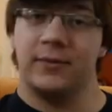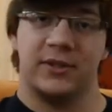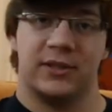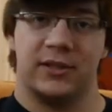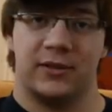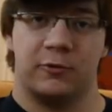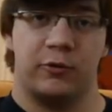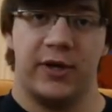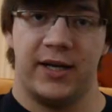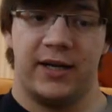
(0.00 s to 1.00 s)
I'm just gonna
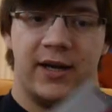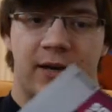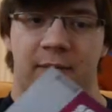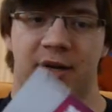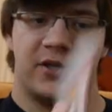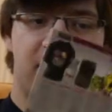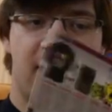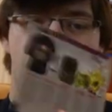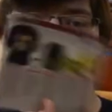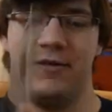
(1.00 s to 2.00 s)
read, make sure I
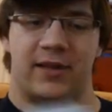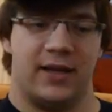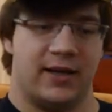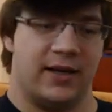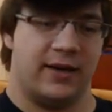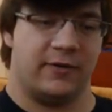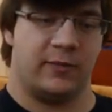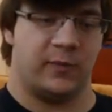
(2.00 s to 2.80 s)
got everything in here.